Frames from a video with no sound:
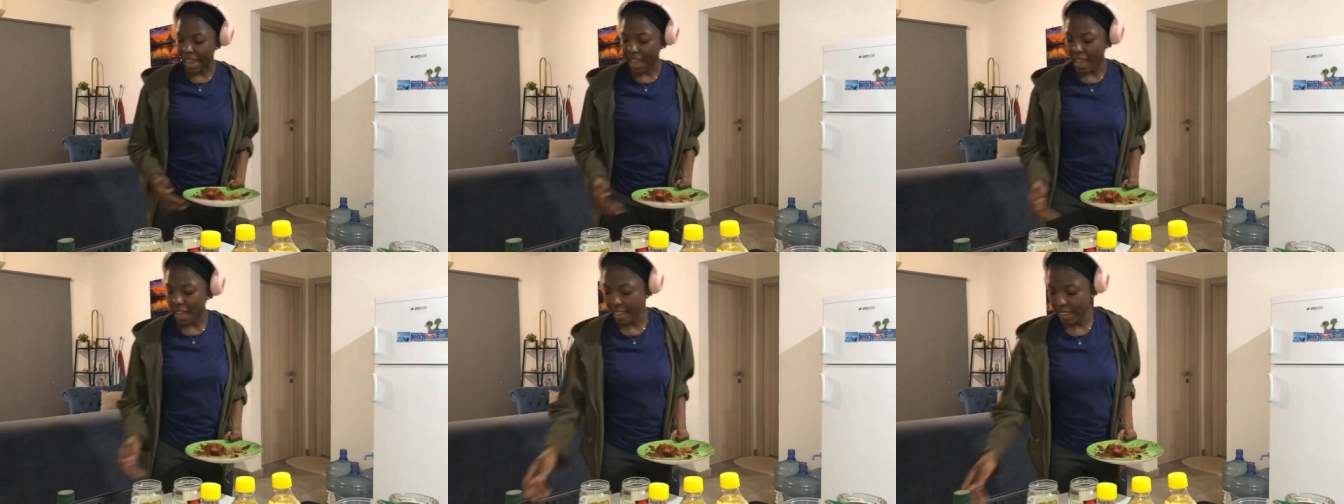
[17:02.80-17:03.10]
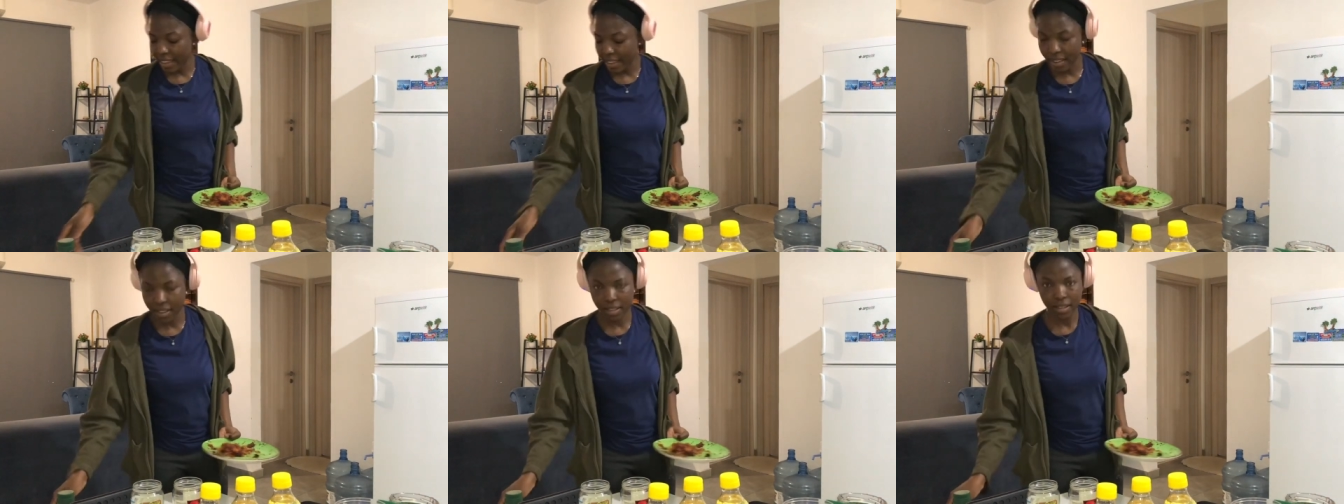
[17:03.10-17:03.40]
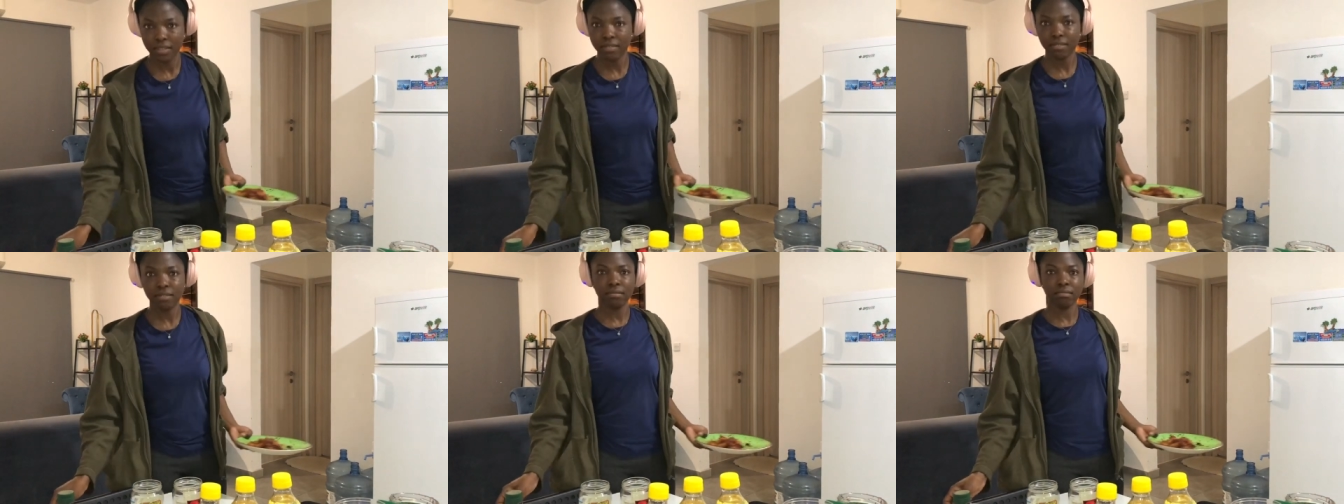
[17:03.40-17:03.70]
guy?
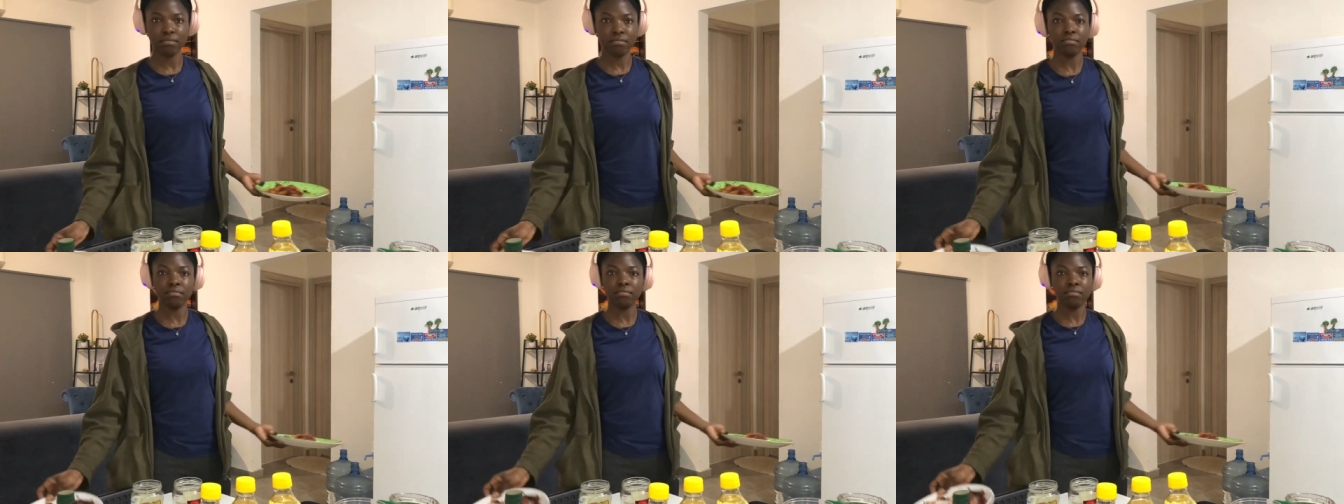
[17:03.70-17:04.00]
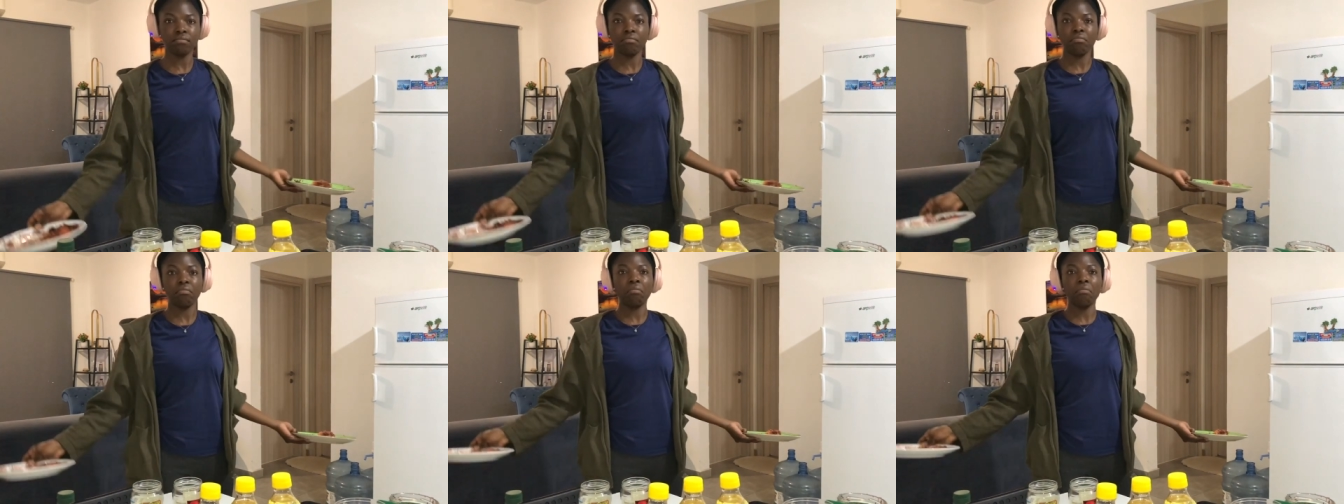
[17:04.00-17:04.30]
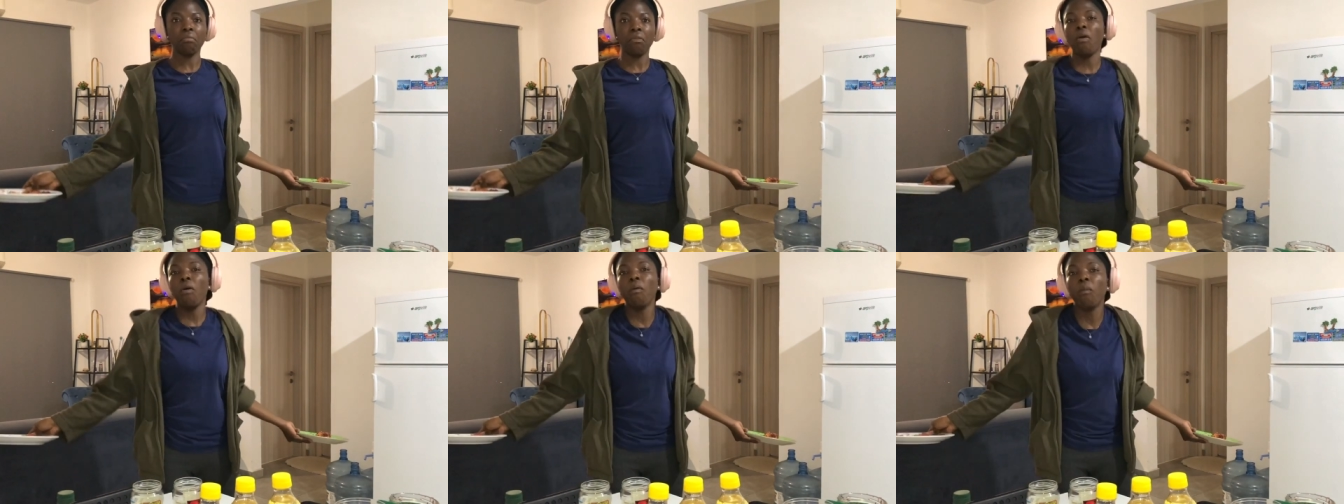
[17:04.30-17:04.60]

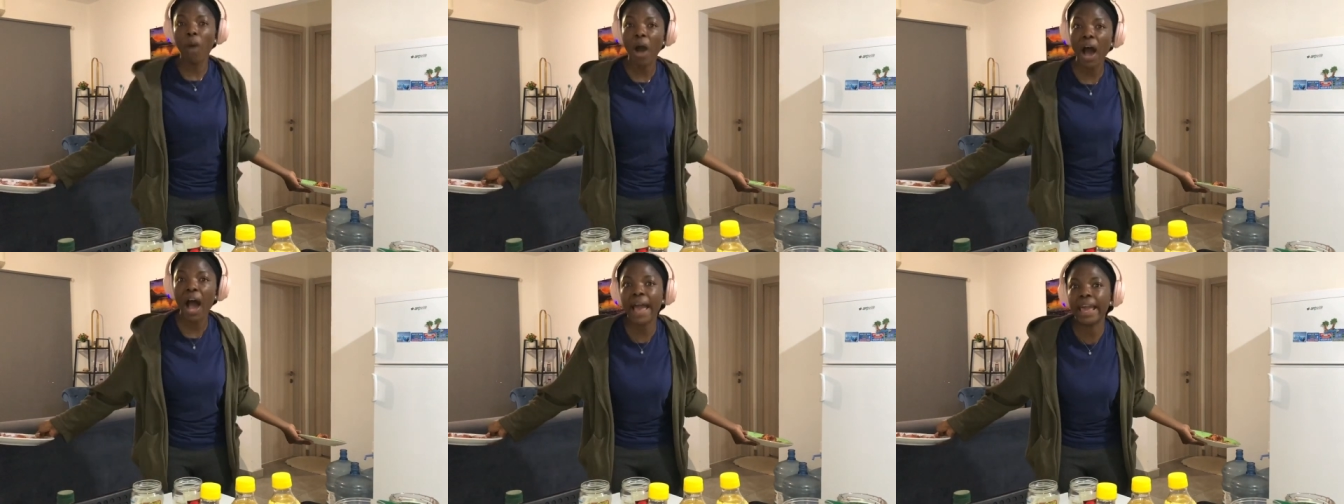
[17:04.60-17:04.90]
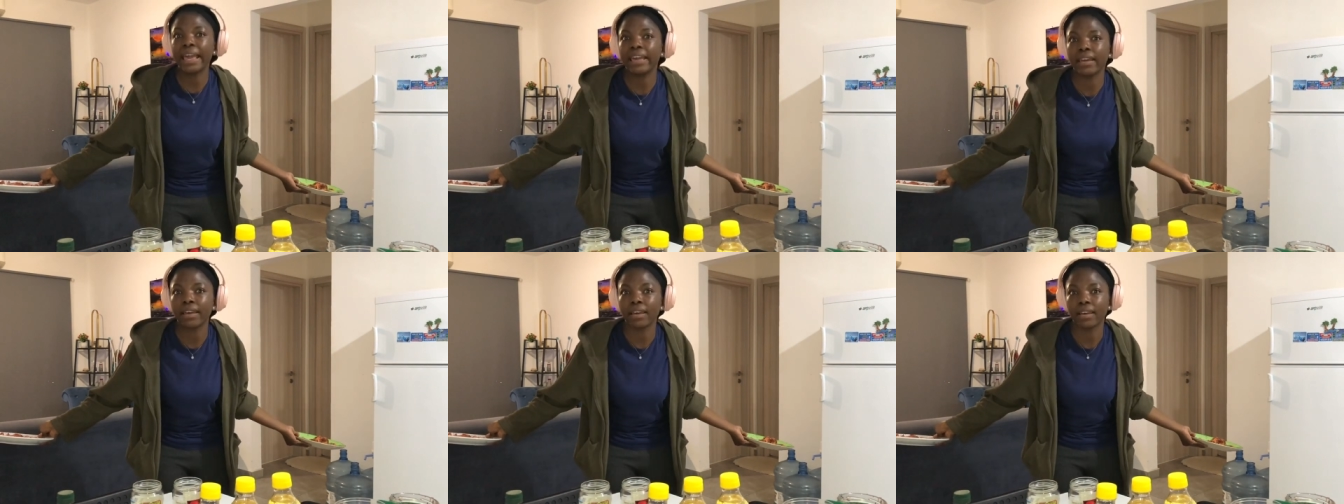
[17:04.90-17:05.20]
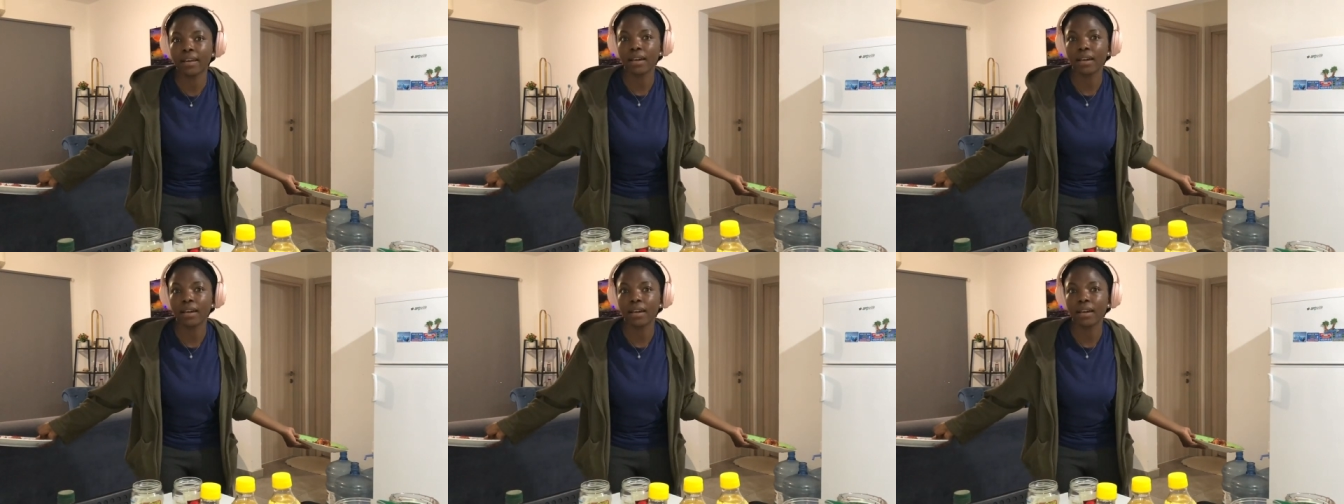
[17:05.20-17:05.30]
Why?